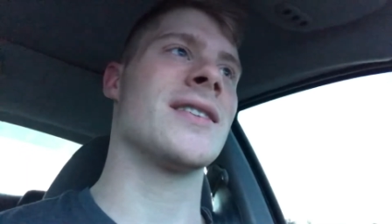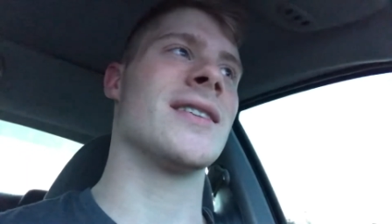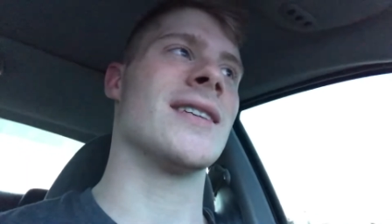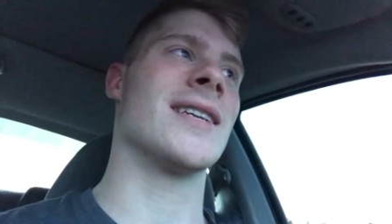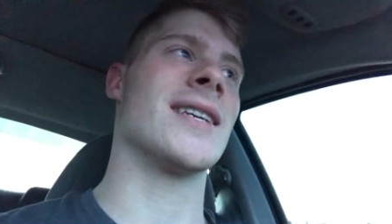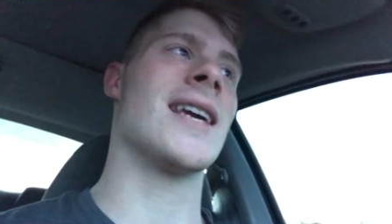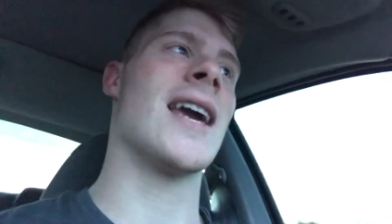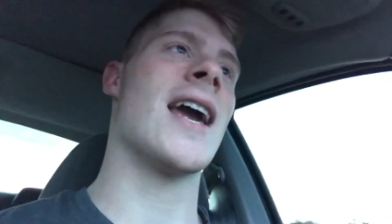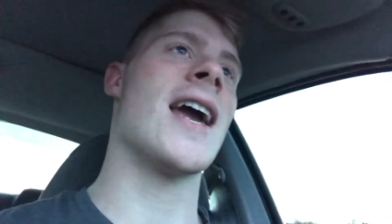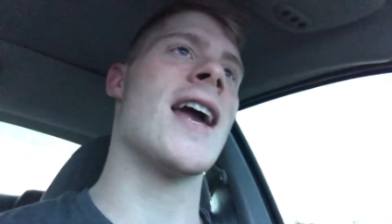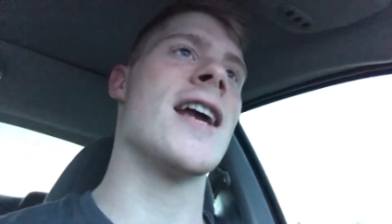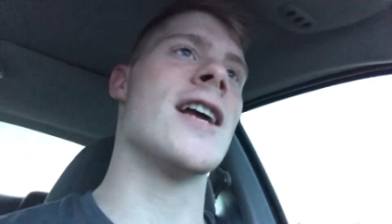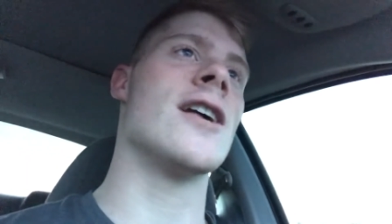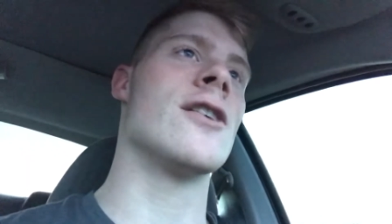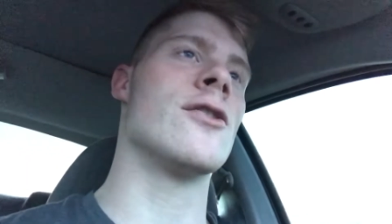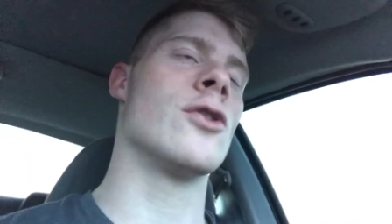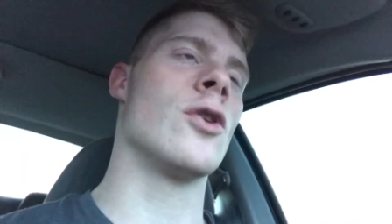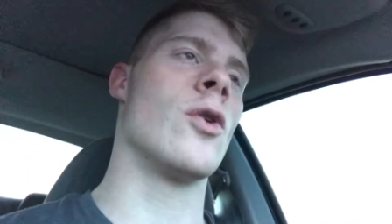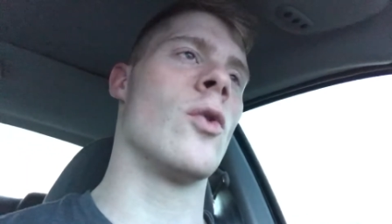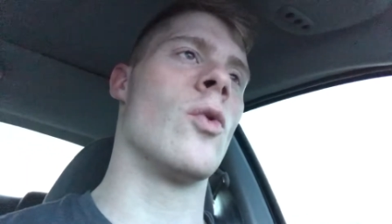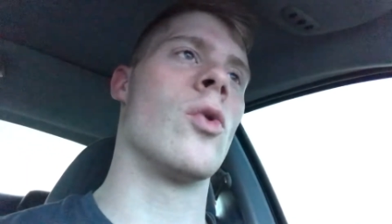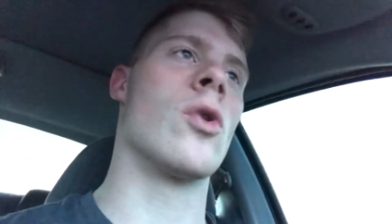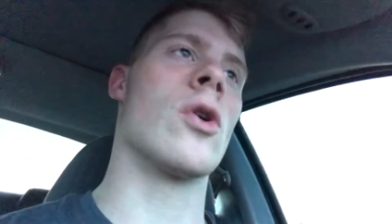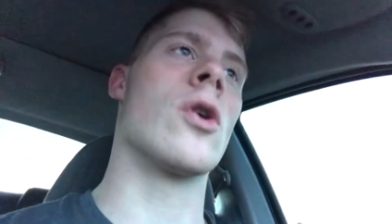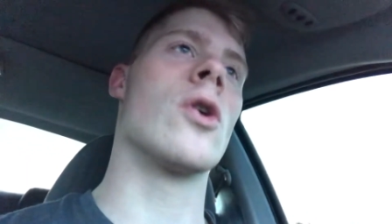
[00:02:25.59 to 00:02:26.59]
decay in
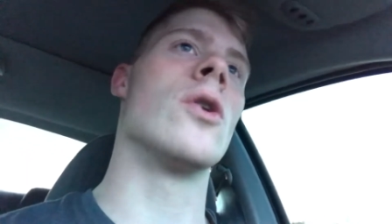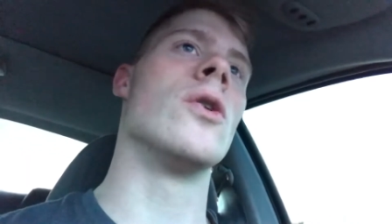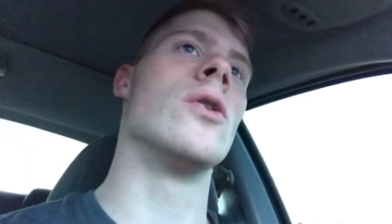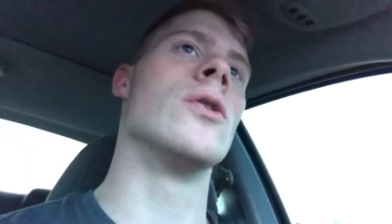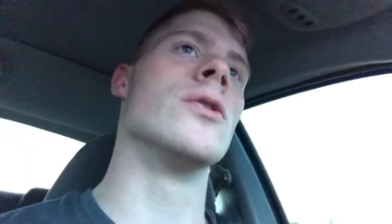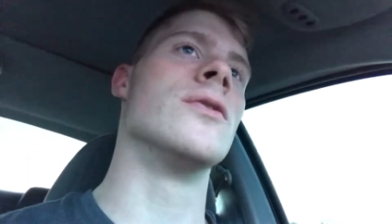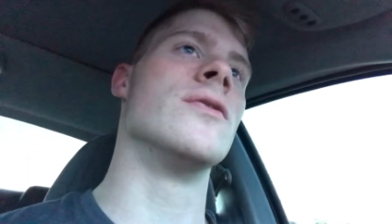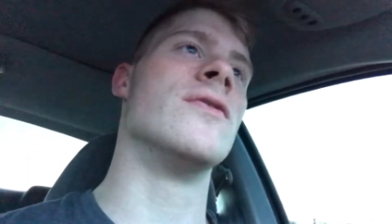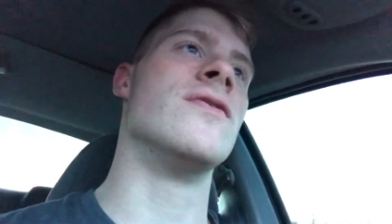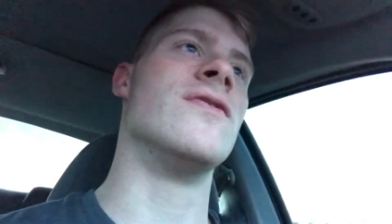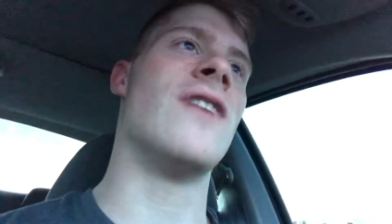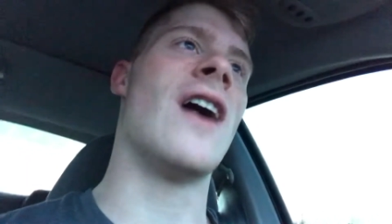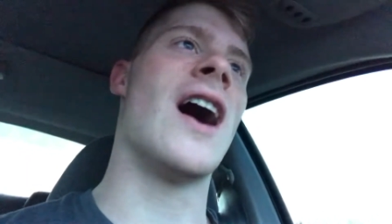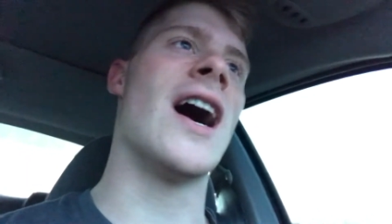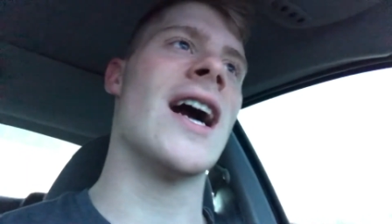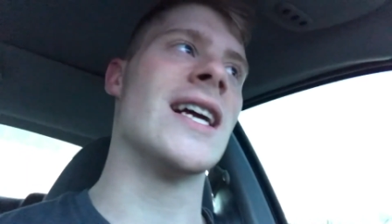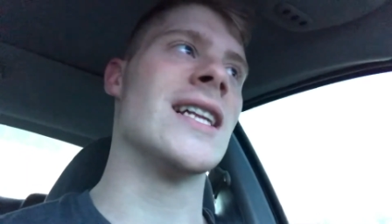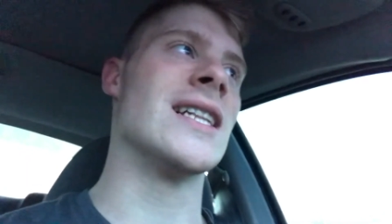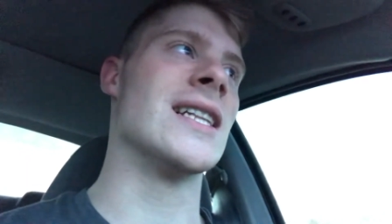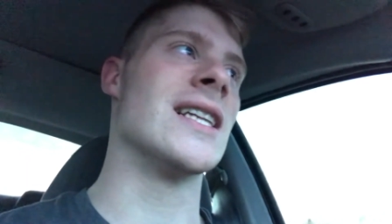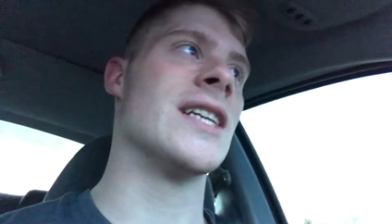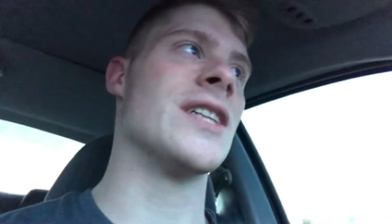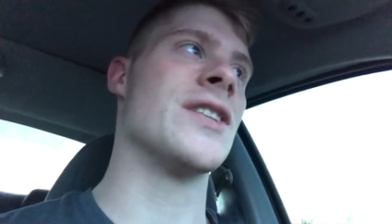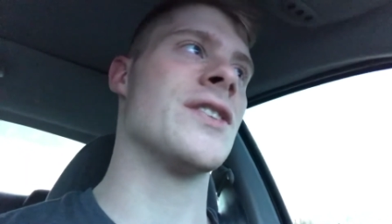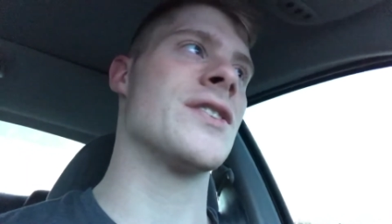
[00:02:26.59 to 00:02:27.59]
the world,
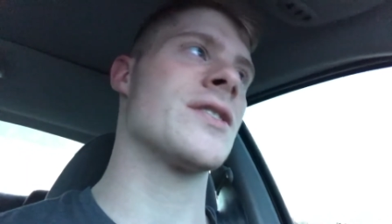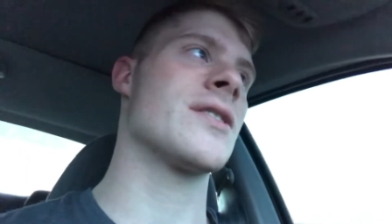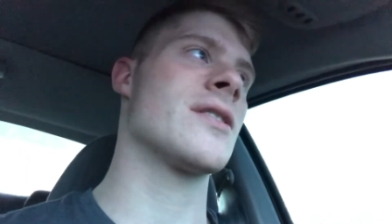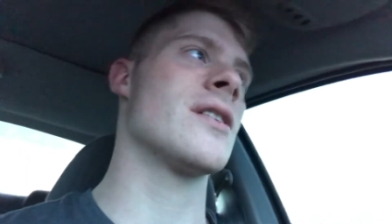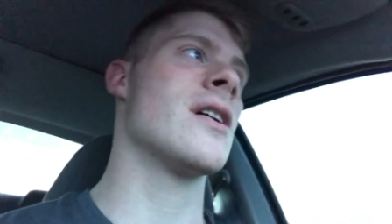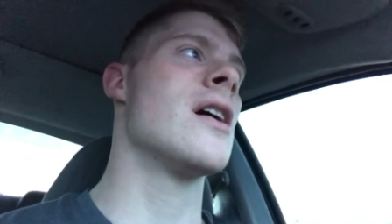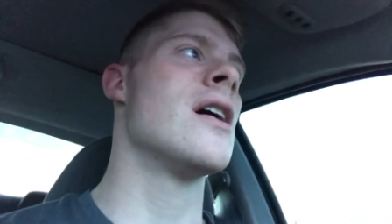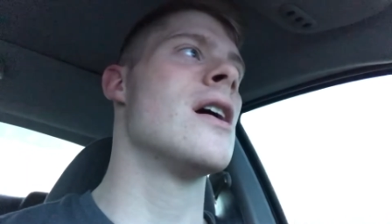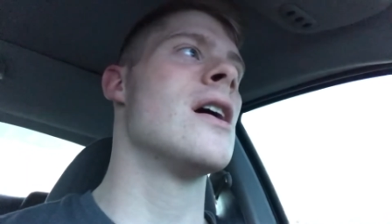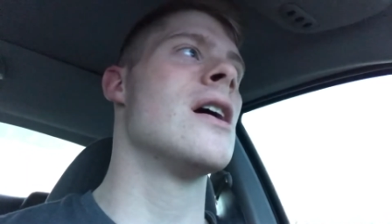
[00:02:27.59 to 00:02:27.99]
violence,